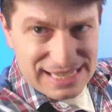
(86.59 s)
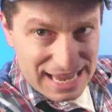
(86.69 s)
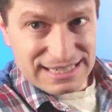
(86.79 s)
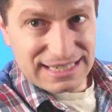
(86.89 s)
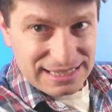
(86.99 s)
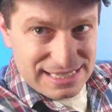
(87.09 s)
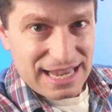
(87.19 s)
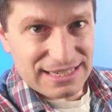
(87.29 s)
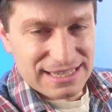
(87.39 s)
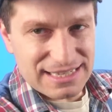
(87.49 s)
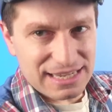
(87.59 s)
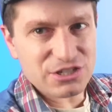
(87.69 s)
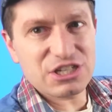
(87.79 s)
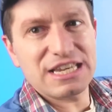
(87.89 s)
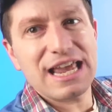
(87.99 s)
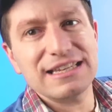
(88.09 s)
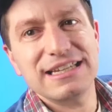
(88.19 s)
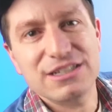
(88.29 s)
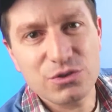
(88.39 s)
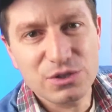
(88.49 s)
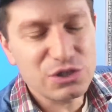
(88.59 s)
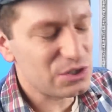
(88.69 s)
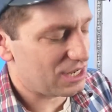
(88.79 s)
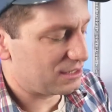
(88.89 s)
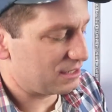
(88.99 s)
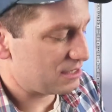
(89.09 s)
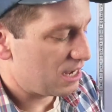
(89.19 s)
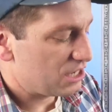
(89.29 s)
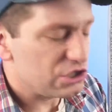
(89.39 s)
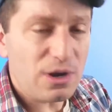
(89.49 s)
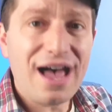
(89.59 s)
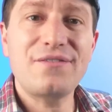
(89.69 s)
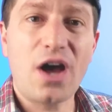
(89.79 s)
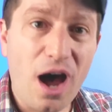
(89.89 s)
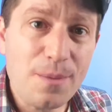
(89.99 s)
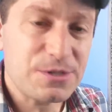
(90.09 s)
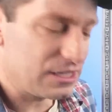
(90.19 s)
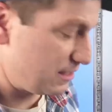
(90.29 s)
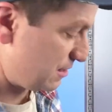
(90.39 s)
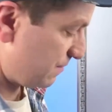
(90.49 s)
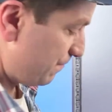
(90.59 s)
ending the sentence and just connecting it to a new sentence. So you have options.